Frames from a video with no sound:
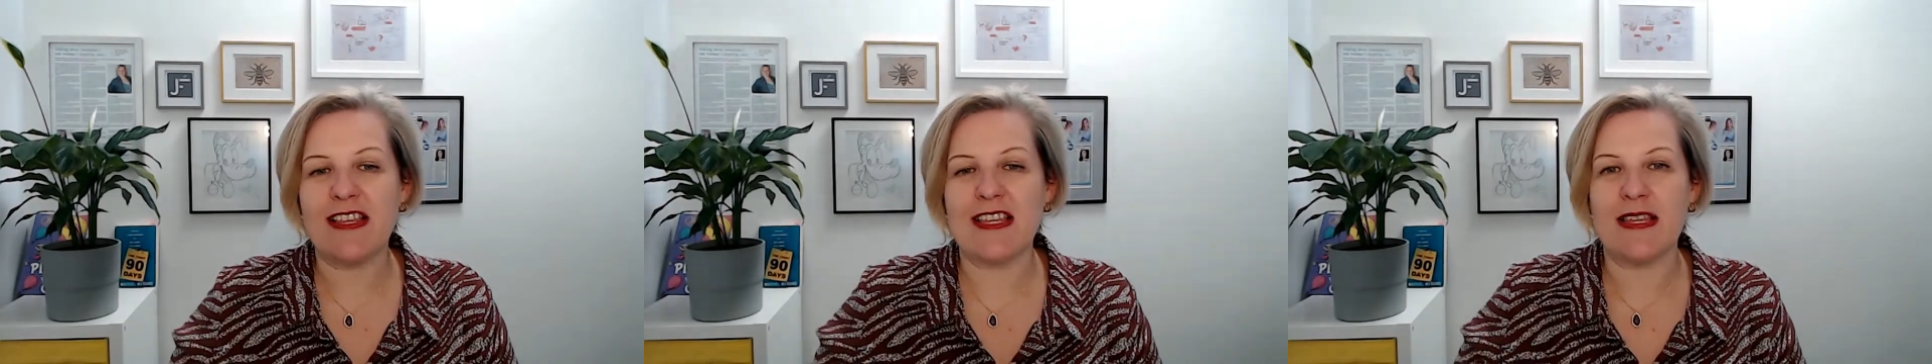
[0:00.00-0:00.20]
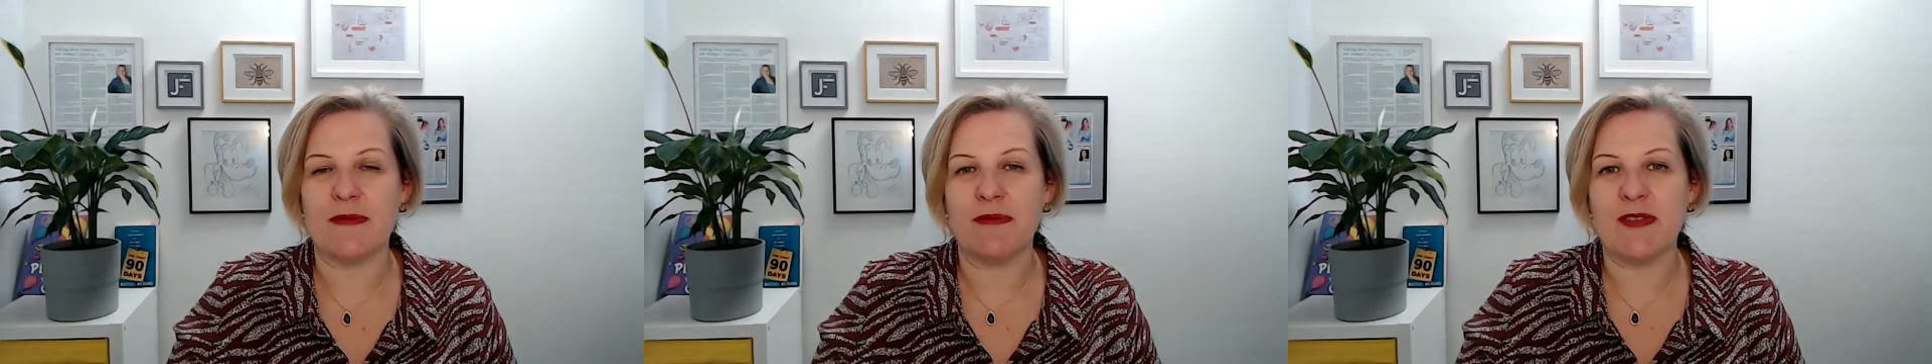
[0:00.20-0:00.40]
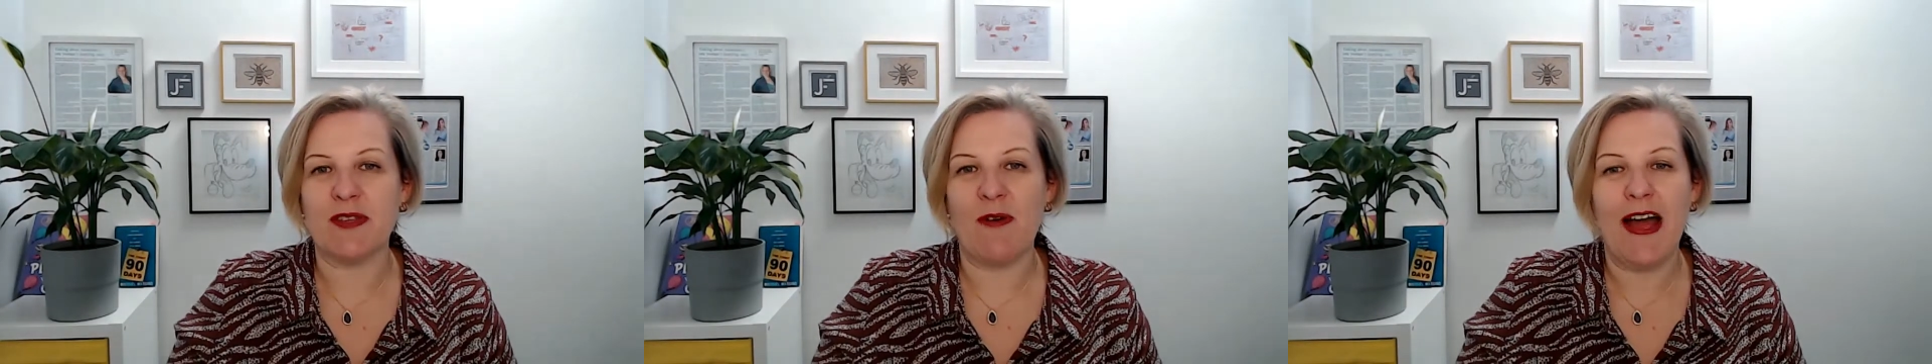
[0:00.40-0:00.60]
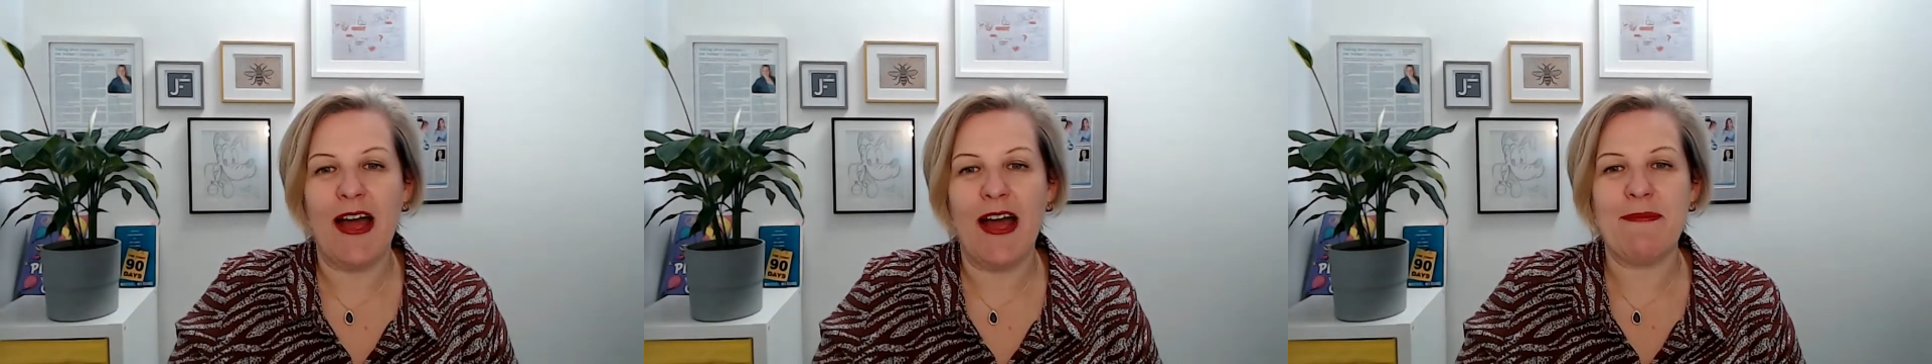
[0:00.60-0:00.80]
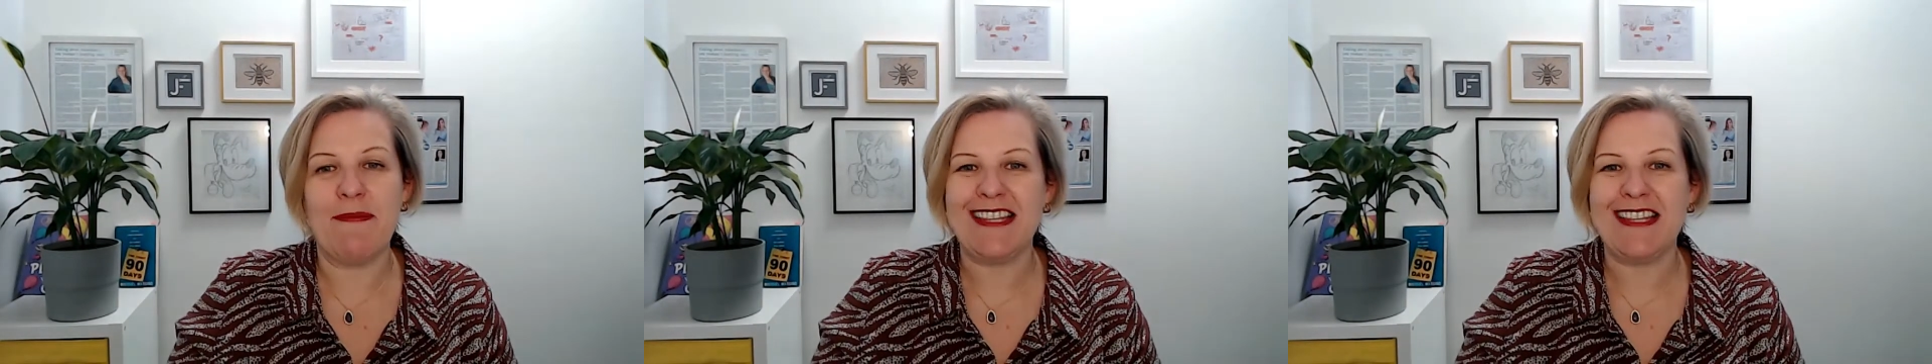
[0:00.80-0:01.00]
to
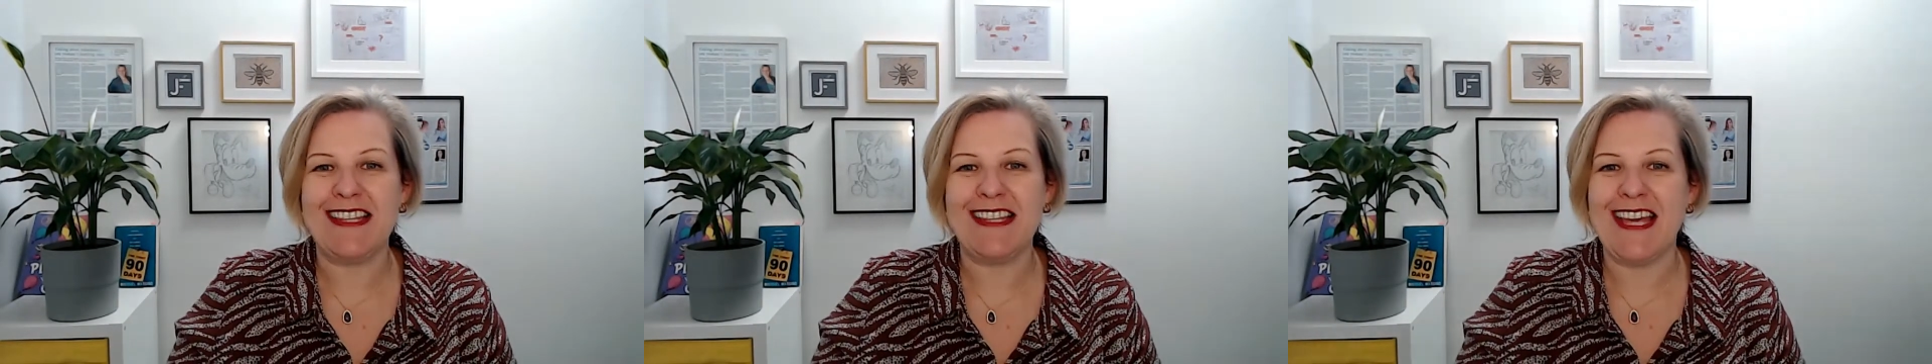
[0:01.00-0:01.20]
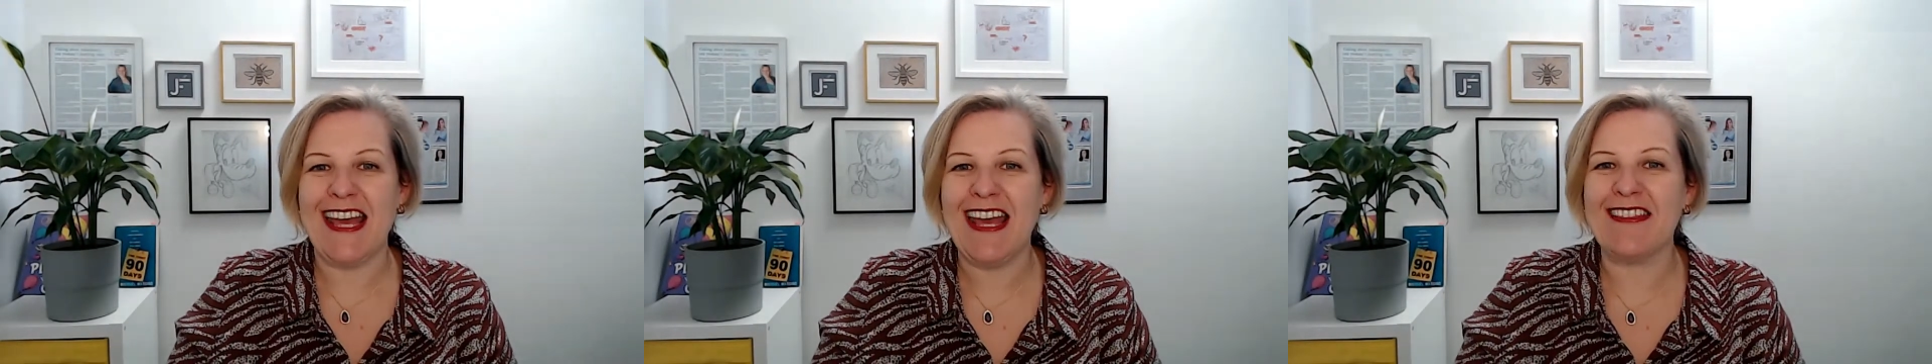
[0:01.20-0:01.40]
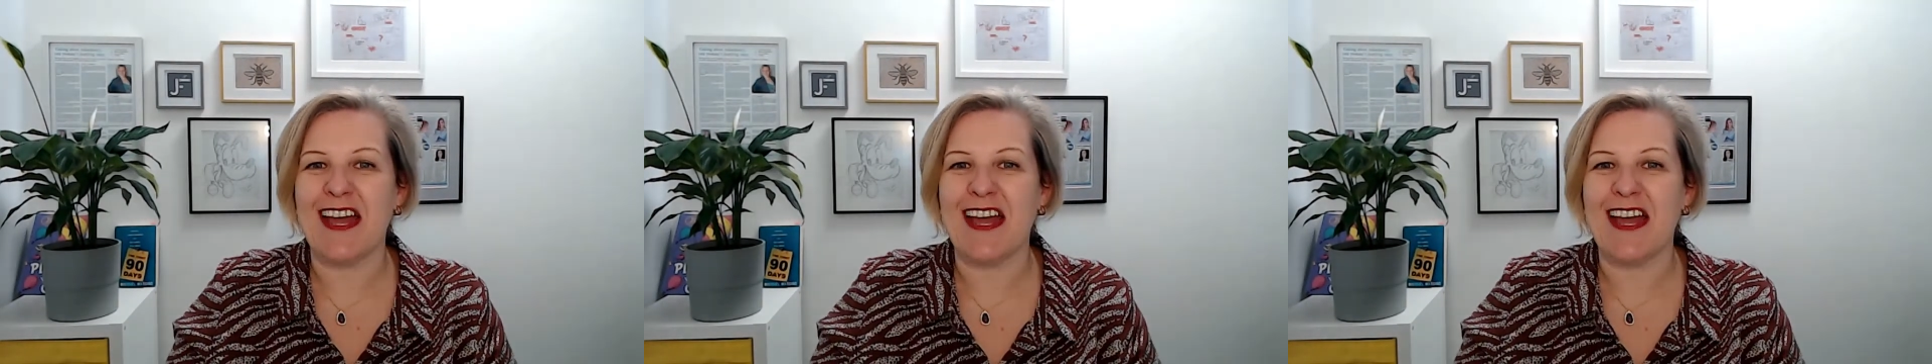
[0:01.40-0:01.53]
subscribe and hit